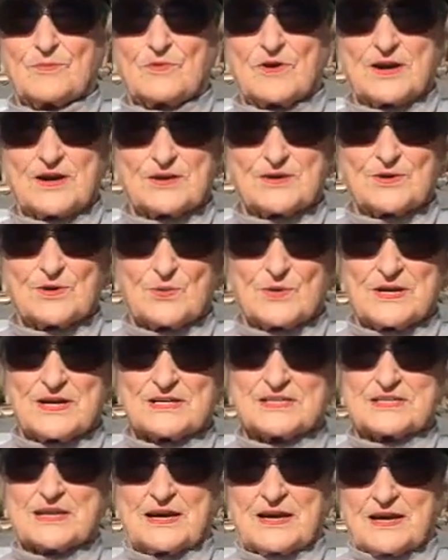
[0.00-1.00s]
I'm ready to go
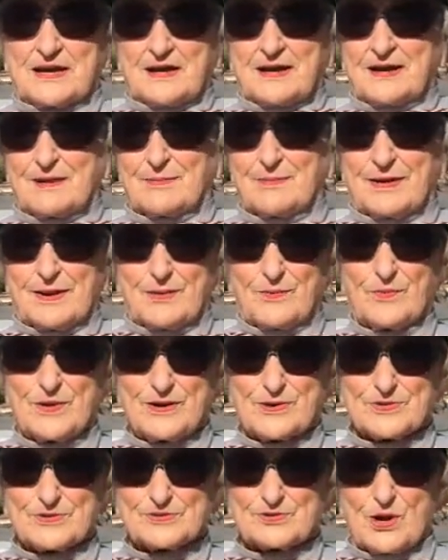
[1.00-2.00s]
in and take
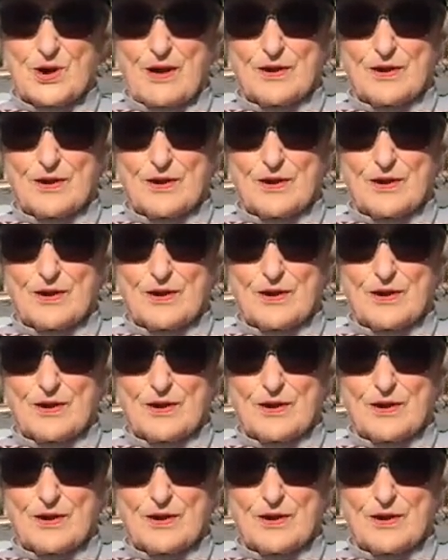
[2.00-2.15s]
winters